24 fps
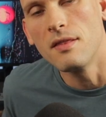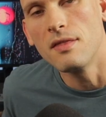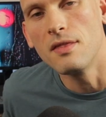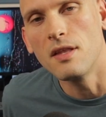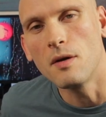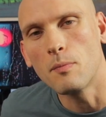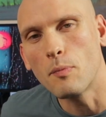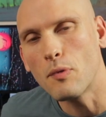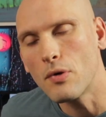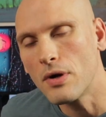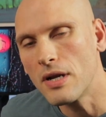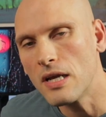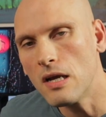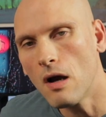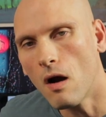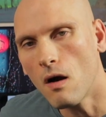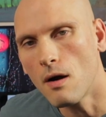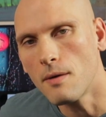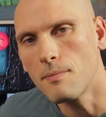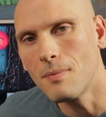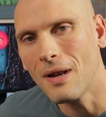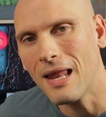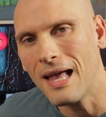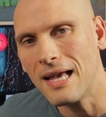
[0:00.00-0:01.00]
They're pretty
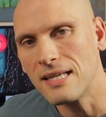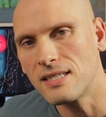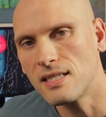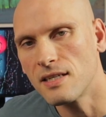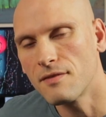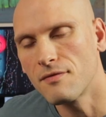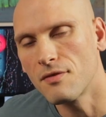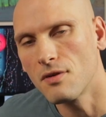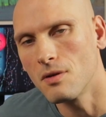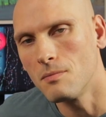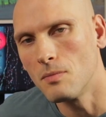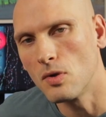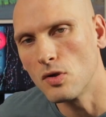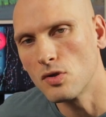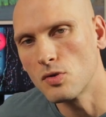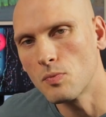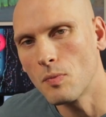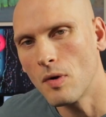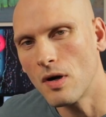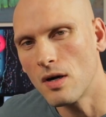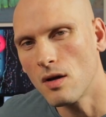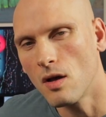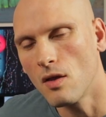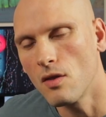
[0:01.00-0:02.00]
hard plastic for the most
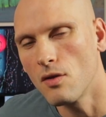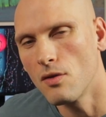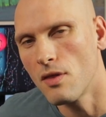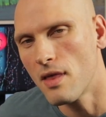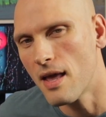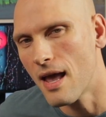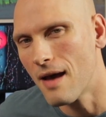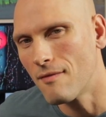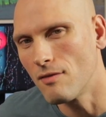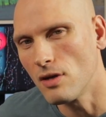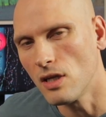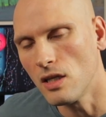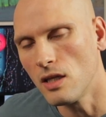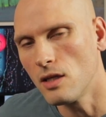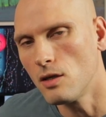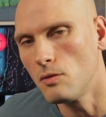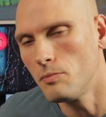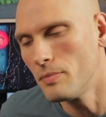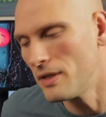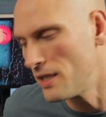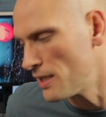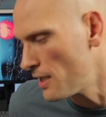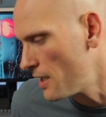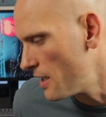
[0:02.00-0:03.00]
part, although they have a little
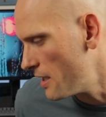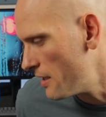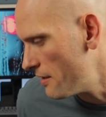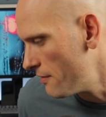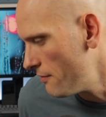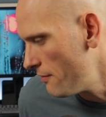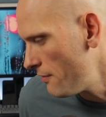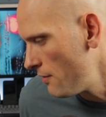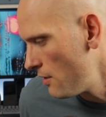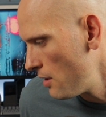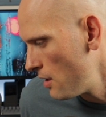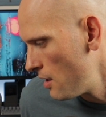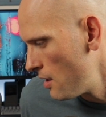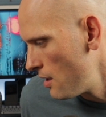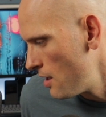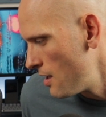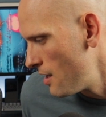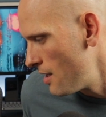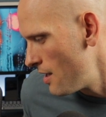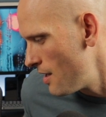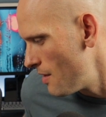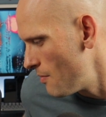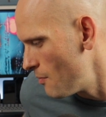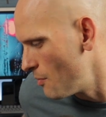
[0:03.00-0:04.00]
bit of give,
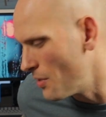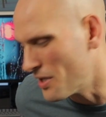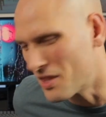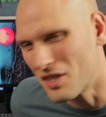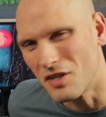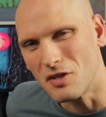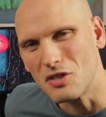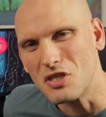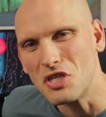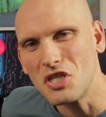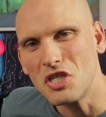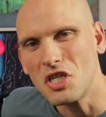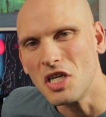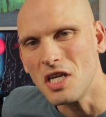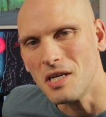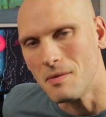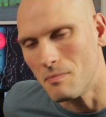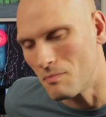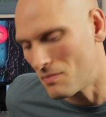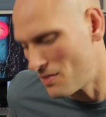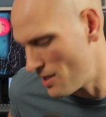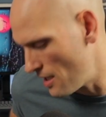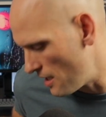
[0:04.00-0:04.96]
but they're cheap.